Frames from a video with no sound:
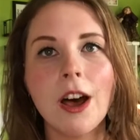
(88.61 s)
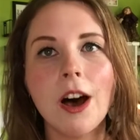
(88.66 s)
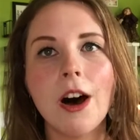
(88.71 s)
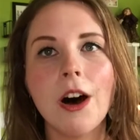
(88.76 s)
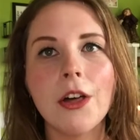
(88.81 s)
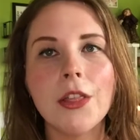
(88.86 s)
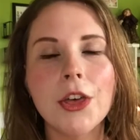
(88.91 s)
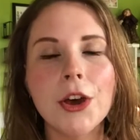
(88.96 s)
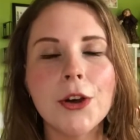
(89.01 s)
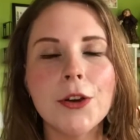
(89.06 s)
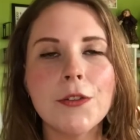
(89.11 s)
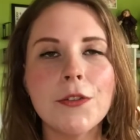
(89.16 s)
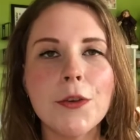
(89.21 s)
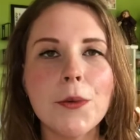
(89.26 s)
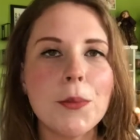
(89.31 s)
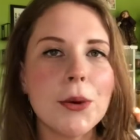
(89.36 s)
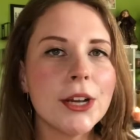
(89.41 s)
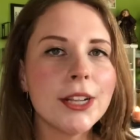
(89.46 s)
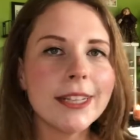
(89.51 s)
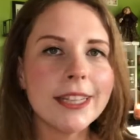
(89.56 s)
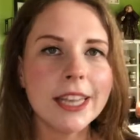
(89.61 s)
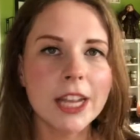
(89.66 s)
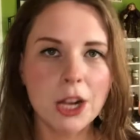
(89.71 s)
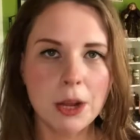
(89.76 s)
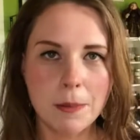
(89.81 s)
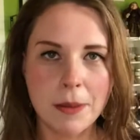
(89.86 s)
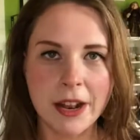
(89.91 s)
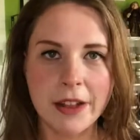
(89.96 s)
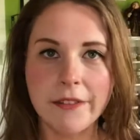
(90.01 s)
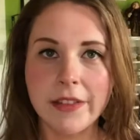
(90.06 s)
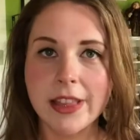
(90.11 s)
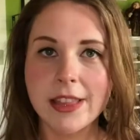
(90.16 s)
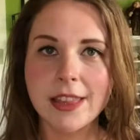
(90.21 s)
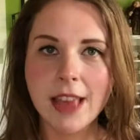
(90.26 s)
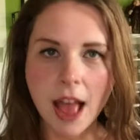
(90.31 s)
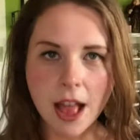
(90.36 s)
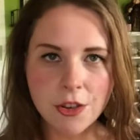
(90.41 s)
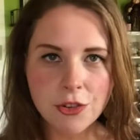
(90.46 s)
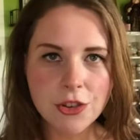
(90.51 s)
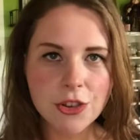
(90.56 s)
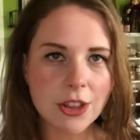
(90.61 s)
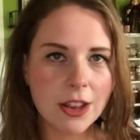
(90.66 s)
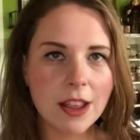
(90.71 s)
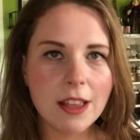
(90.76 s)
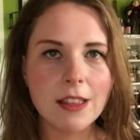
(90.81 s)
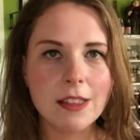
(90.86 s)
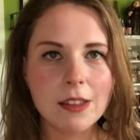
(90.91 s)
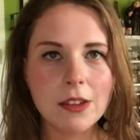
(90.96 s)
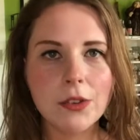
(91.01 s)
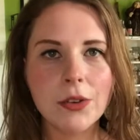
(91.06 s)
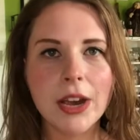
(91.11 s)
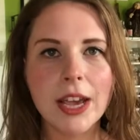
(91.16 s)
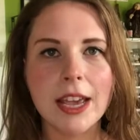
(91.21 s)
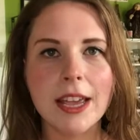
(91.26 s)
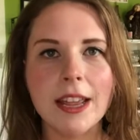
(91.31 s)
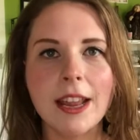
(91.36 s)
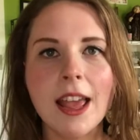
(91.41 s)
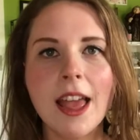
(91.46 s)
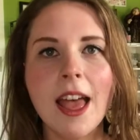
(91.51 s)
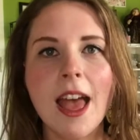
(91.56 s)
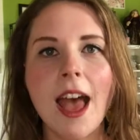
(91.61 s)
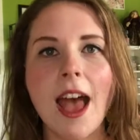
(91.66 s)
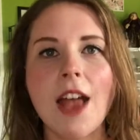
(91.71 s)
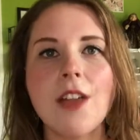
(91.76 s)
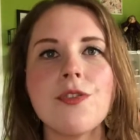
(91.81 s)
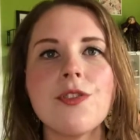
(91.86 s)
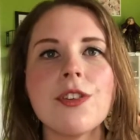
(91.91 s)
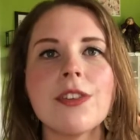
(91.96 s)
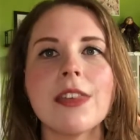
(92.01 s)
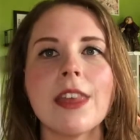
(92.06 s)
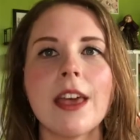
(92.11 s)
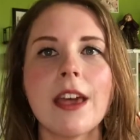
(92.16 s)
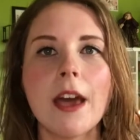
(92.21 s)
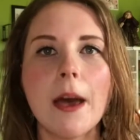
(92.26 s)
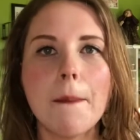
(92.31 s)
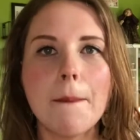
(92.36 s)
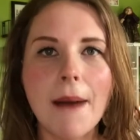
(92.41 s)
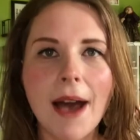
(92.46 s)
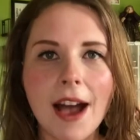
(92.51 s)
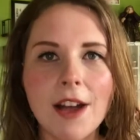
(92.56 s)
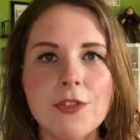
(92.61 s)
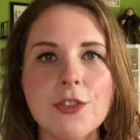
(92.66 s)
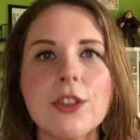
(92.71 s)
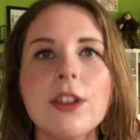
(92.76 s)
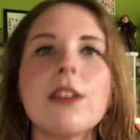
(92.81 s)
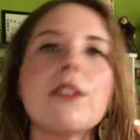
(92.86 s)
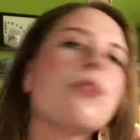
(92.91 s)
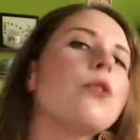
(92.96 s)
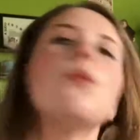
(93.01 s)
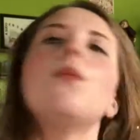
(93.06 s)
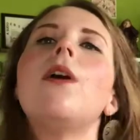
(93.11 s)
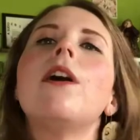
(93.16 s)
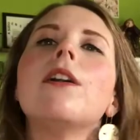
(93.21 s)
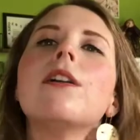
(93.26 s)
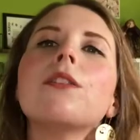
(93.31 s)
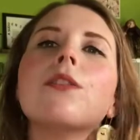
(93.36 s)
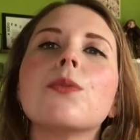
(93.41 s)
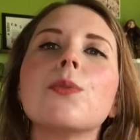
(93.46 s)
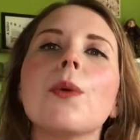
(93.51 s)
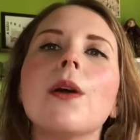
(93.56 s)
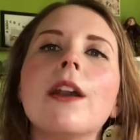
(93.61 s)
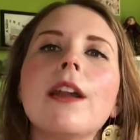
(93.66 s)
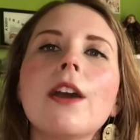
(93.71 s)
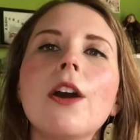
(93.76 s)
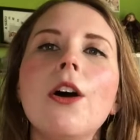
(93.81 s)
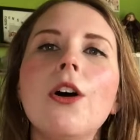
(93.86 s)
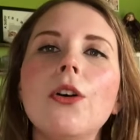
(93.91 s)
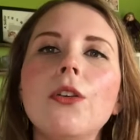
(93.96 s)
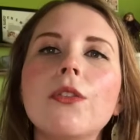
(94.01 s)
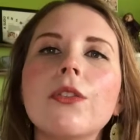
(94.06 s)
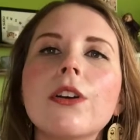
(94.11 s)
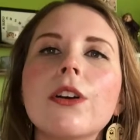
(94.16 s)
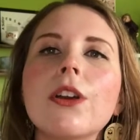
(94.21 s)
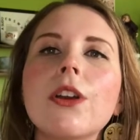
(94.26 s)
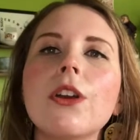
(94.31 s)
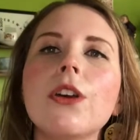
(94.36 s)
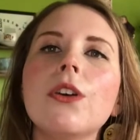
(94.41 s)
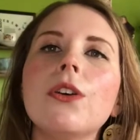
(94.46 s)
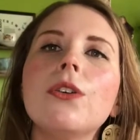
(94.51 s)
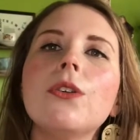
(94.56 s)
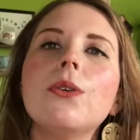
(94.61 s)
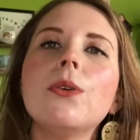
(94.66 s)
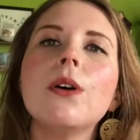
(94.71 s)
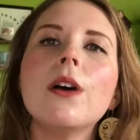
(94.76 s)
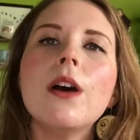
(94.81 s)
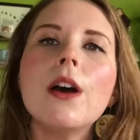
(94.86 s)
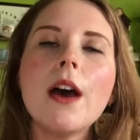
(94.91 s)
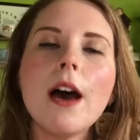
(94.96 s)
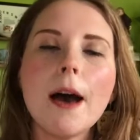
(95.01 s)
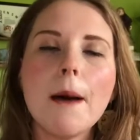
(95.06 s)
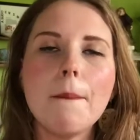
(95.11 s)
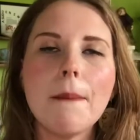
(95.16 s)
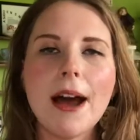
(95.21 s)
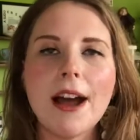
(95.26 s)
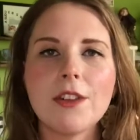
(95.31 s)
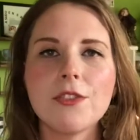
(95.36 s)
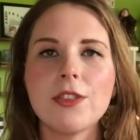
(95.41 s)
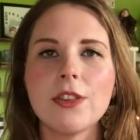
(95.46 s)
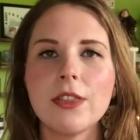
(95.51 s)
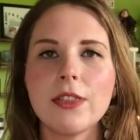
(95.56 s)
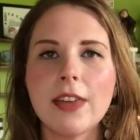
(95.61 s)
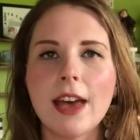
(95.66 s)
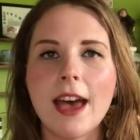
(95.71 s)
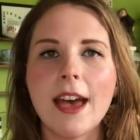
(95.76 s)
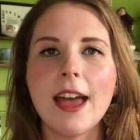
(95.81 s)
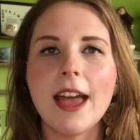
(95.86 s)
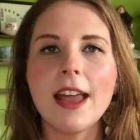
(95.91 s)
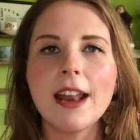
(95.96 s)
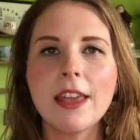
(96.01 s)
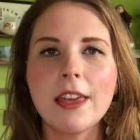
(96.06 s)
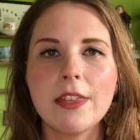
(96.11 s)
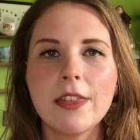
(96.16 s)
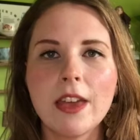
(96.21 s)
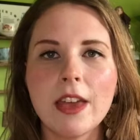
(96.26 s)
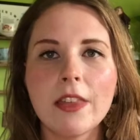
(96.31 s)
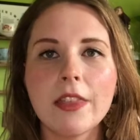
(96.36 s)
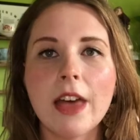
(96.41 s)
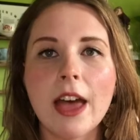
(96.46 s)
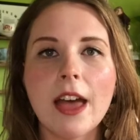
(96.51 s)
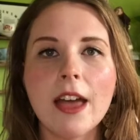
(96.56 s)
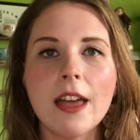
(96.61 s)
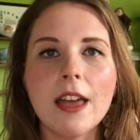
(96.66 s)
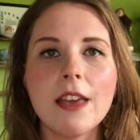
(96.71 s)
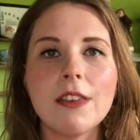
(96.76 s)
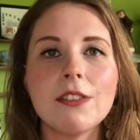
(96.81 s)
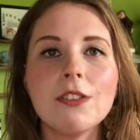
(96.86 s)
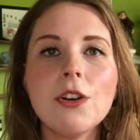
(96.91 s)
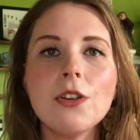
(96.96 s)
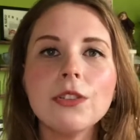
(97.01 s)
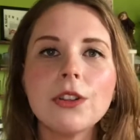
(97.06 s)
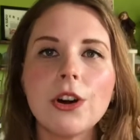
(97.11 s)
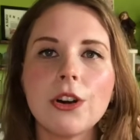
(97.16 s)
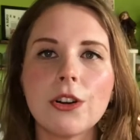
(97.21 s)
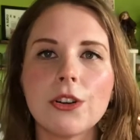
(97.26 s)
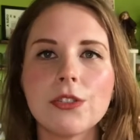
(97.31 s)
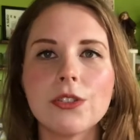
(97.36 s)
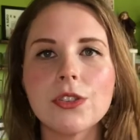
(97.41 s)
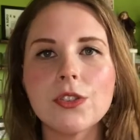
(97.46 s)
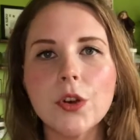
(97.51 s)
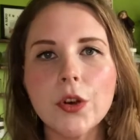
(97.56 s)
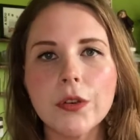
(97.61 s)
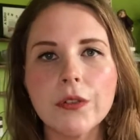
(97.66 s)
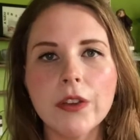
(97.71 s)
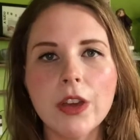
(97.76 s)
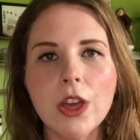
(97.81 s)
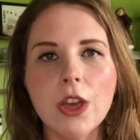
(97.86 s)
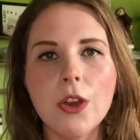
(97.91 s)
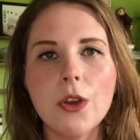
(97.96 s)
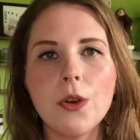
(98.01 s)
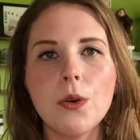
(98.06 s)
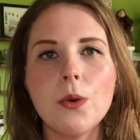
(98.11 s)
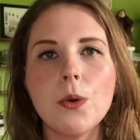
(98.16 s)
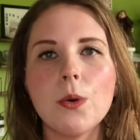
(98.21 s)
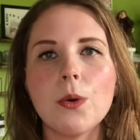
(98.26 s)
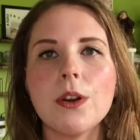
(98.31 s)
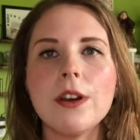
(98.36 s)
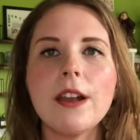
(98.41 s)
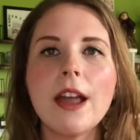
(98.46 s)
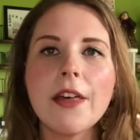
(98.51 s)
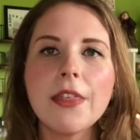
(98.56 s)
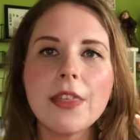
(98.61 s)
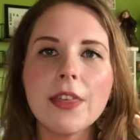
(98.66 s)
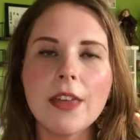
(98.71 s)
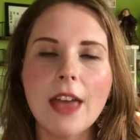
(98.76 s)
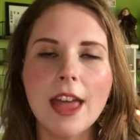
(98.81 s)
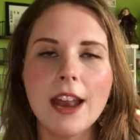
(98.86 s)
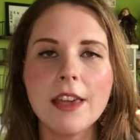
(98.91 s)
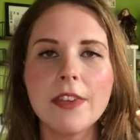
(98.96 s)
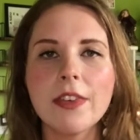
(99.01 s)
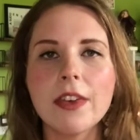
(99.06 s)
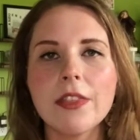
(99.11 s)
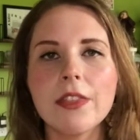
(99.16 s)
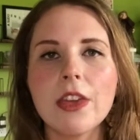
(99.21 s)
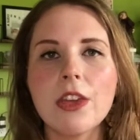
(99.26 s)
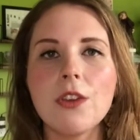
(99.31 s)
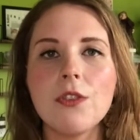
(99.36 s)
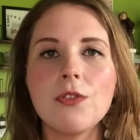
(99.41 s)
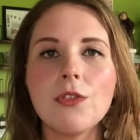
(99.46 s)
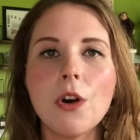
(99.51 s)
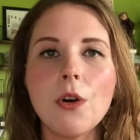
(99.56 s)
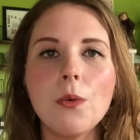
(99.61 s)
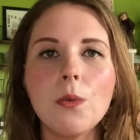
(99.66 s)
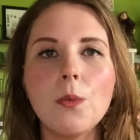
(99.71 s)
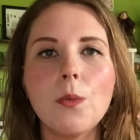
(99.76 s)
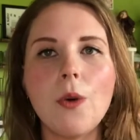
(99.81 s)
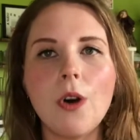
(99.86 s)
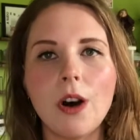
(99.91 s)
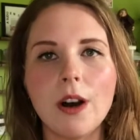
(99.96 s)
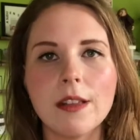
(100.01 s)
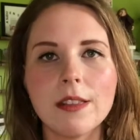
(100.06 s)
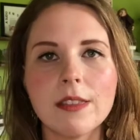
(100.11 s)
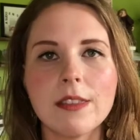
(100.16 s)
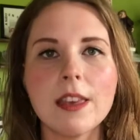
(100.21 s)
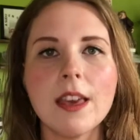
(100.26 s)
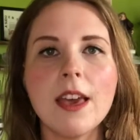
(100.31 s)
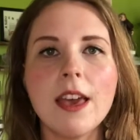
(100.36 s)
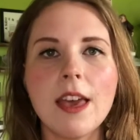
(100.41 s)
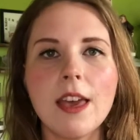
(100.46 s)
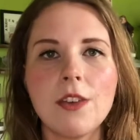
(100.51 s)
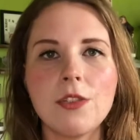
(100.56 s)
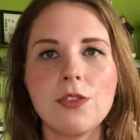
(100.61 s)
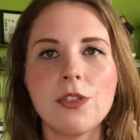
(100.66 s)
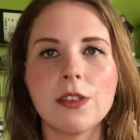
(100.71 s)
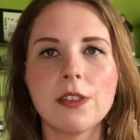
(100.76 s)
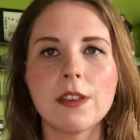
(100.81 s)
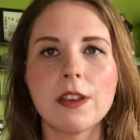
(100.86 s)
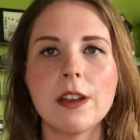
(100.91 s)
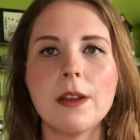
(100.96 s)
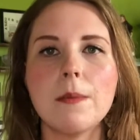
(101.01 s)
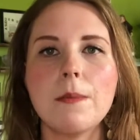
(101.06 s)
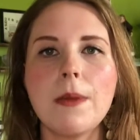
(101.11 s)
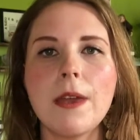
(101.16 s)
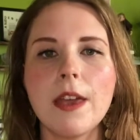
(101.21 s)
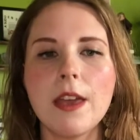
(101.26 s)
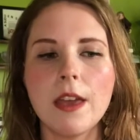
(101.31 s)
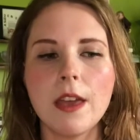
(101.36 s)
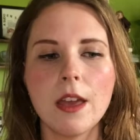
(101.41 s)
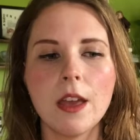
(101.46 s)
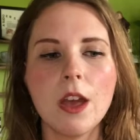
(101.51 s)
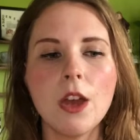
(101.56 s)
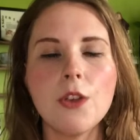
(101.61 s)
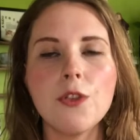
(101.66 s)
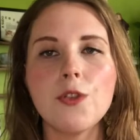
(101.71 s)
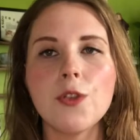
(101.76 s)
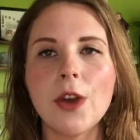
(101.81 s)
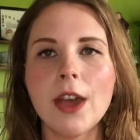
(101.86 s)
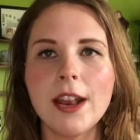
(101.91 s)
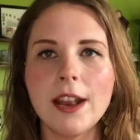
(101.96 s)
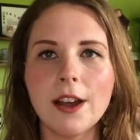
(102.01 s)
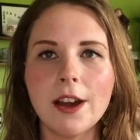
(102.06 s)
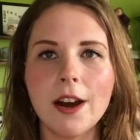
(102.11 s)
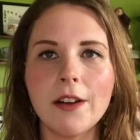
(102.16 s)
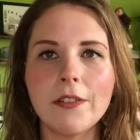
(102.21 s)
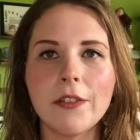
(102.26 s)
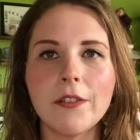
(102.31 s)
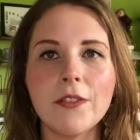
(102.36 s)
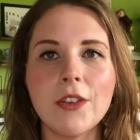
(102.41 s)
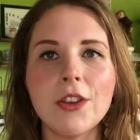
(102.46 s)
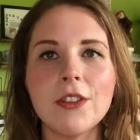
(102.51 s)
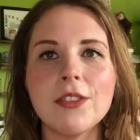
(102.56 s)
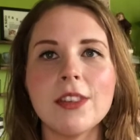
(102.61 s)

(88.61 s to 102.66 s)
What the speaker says: Although if you put a little bit of intention into it and just imagine as the water's running over you, imagine that anything that is no longer serving you or anything that you don't want is just going to be draining off of you.